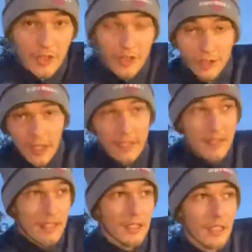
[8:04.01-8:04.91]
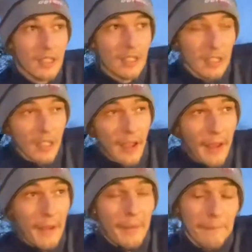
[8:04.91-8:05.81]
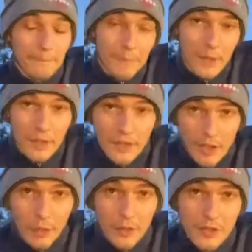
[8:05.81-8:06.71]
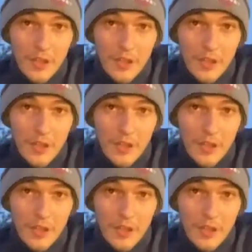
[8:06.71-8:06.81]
under 80, and so on.